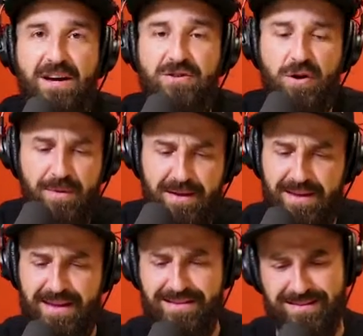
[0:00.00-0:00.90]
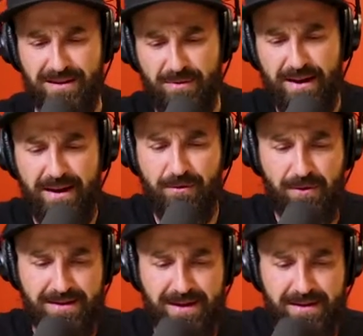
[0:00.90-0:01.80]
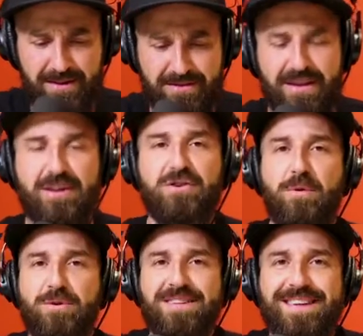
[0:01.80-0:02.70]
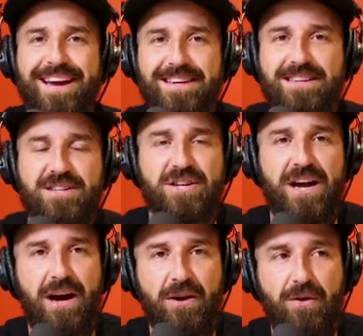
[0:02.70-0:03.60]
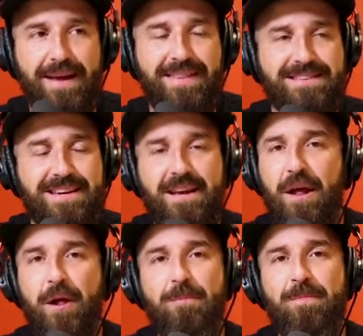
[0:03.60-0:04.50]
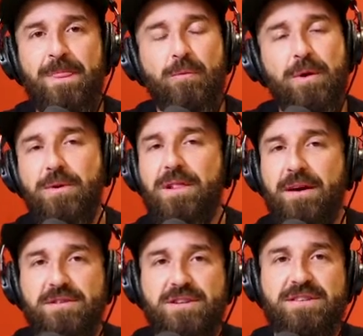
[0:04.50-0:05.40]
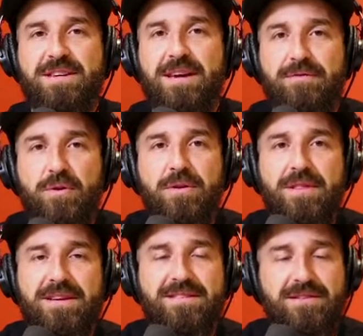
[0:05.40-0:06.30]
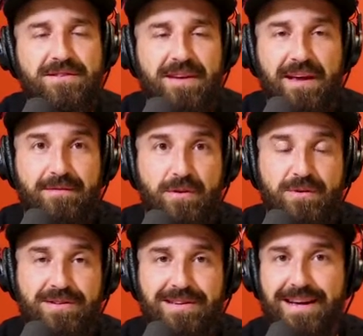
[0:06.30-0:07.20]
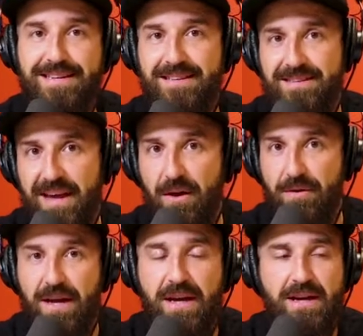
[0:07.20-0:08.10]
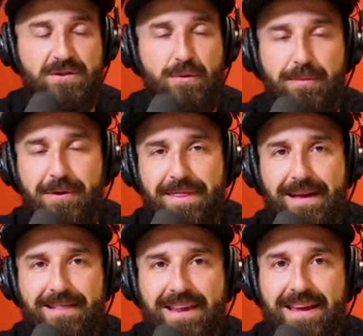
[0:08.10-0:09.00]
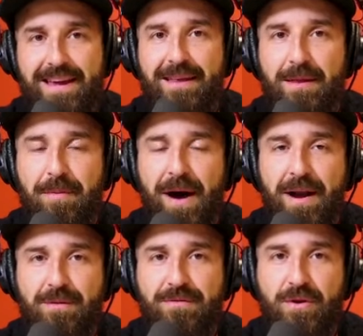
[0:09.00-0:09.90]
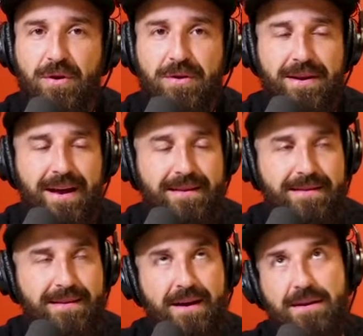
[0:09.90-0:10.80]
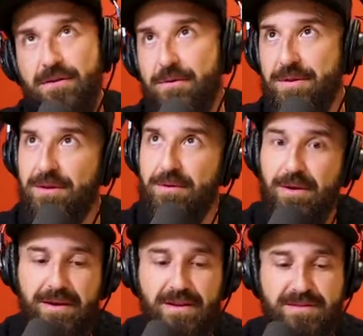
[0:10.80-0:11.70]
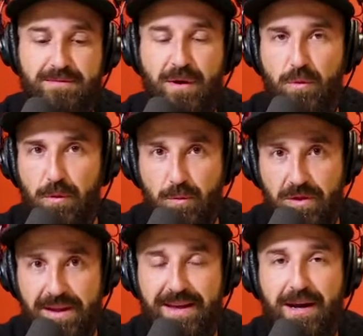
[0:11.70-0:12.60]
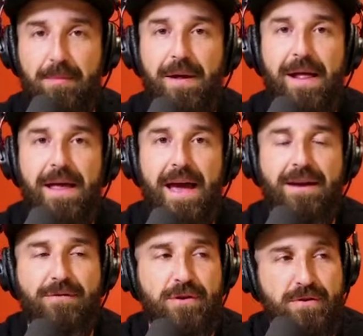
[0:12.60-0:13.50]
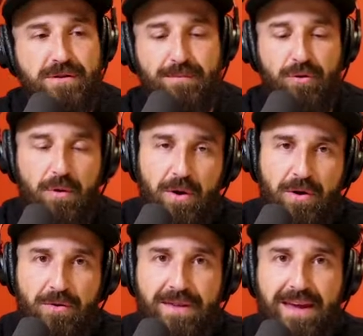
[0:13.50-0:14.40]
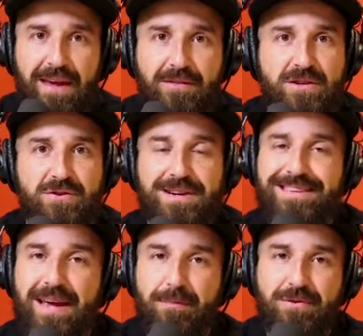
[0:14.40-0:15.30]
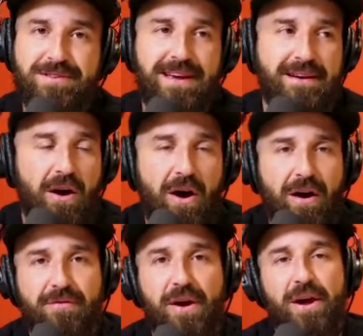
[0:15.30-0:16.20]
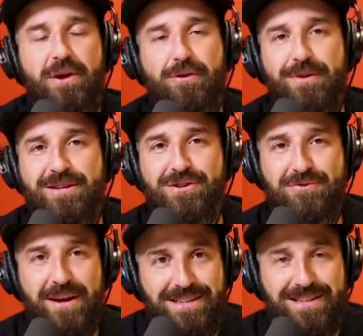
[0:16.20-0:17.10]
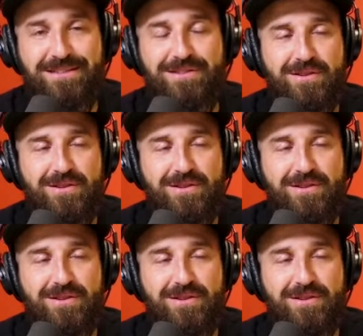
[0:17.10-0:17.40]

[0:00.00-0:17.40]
October. I think it's when I wrote it down here. It's on October 2nd in Chicago. And they said, we would love to just give your listeners and viewers a discount. So we'll put that link in the bottom. If you go to, I don't know what the URL is, but we'll link it up. And if you use the promo code they gave us, you'll get 10% off your registration.